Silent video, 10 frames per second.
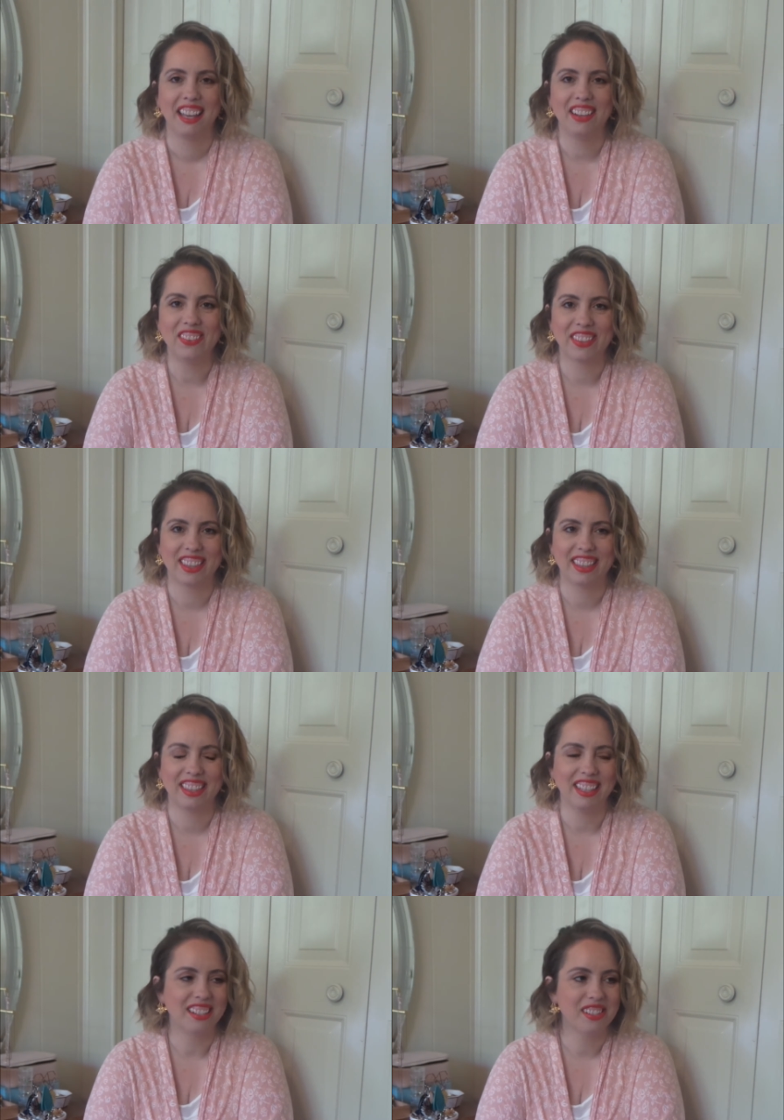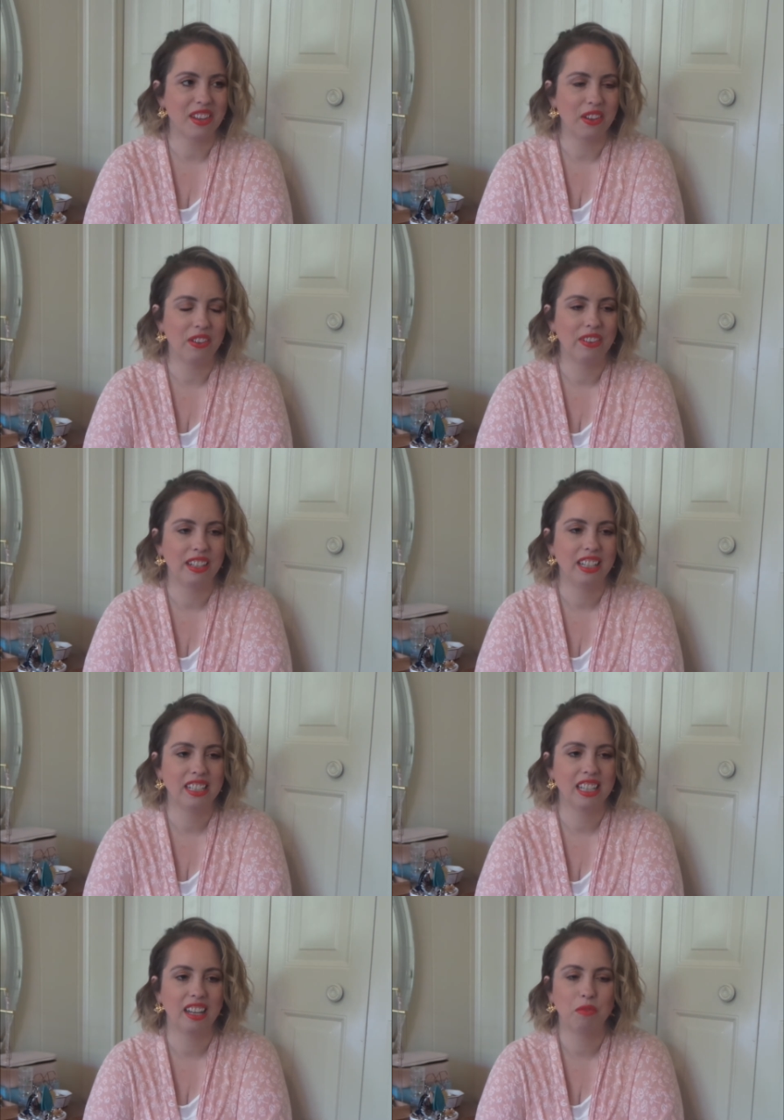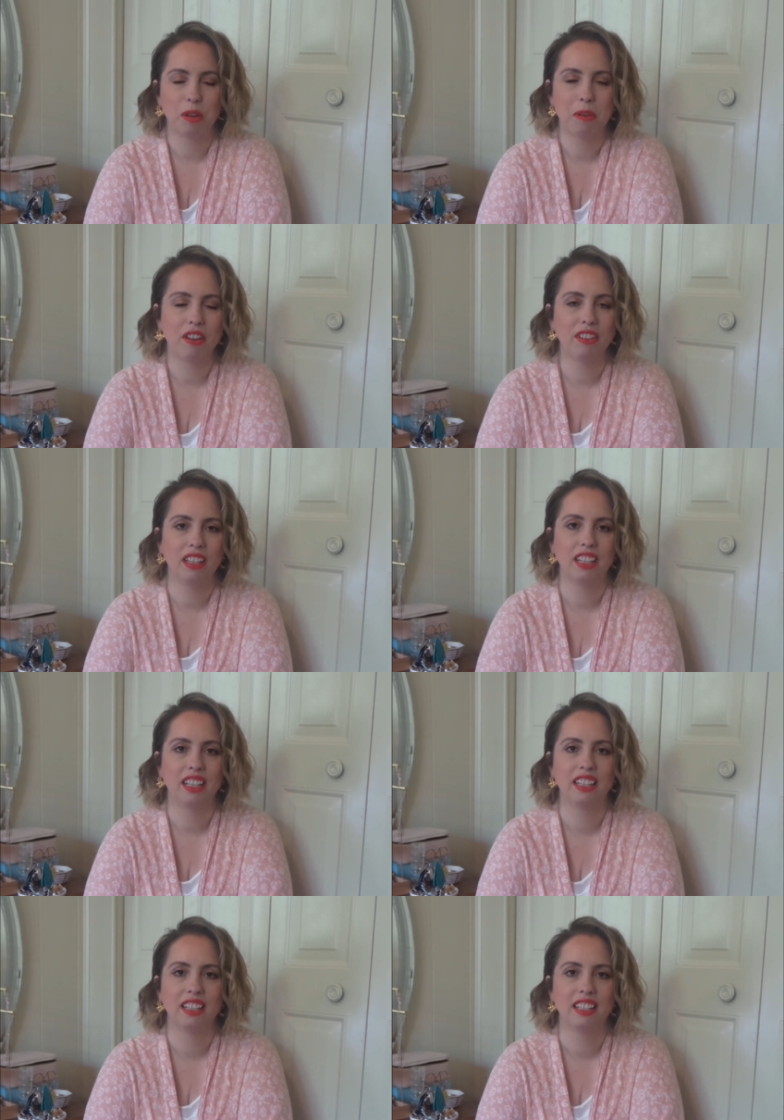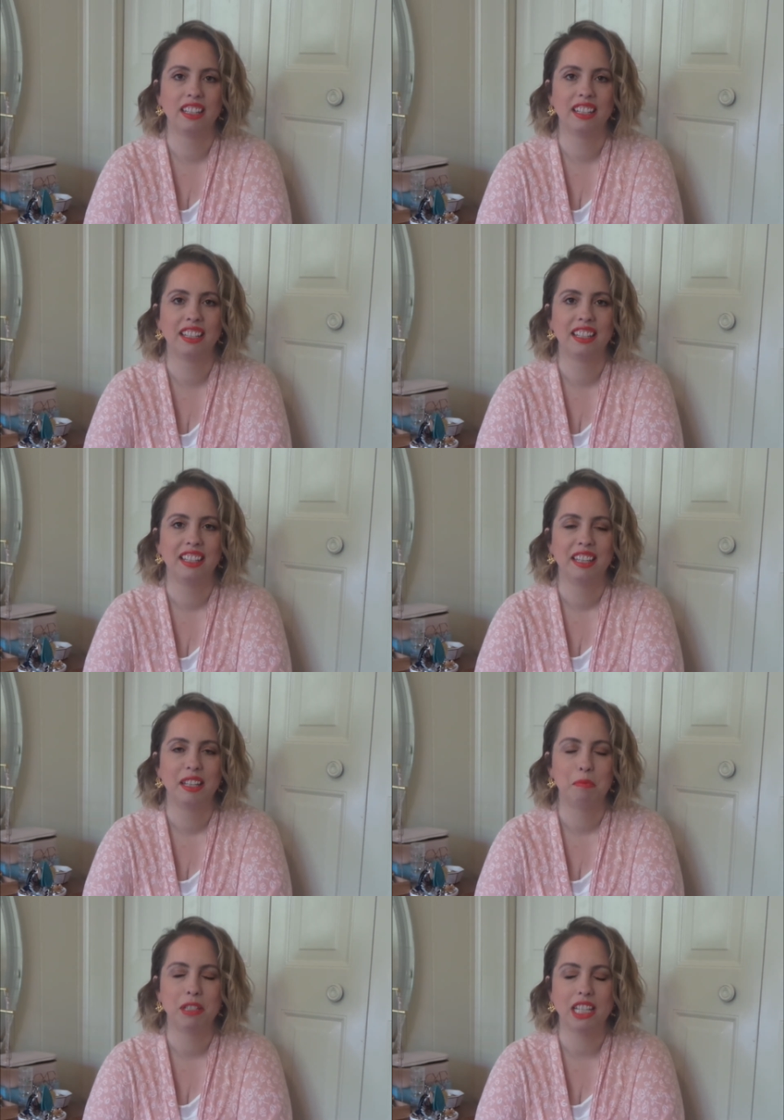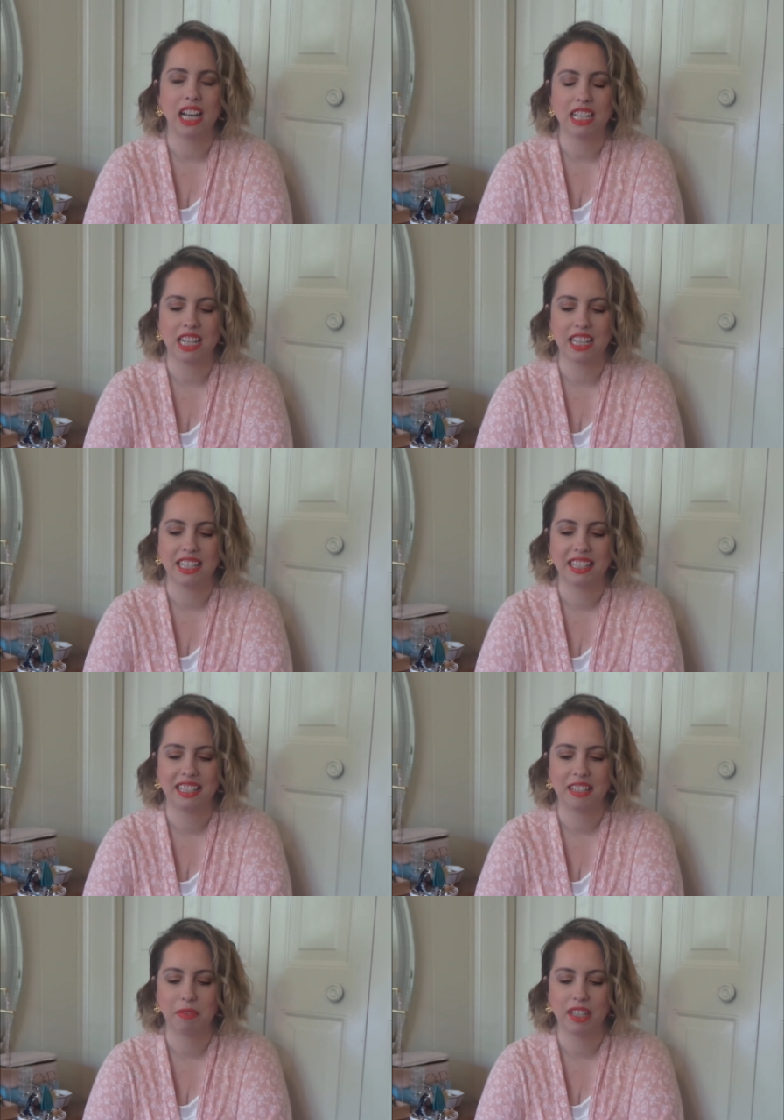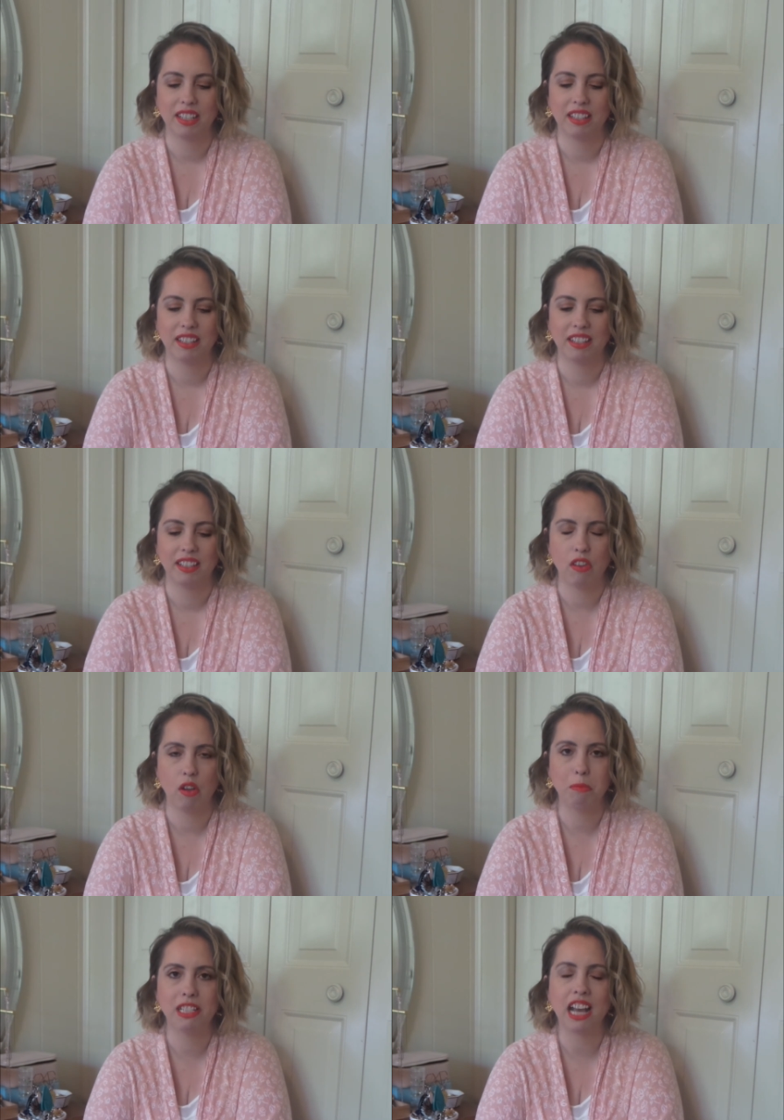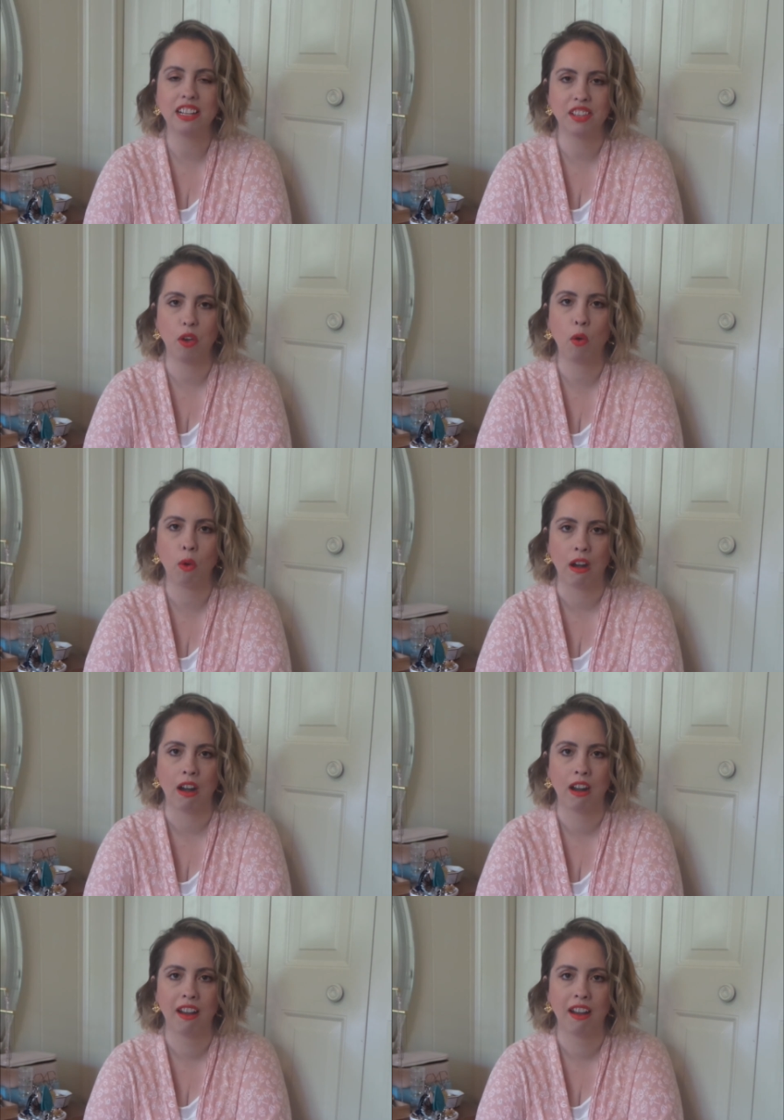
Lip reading: don't think so. And he's like, what about, like, Madonna? And I'm like, no, Madonna's a whore.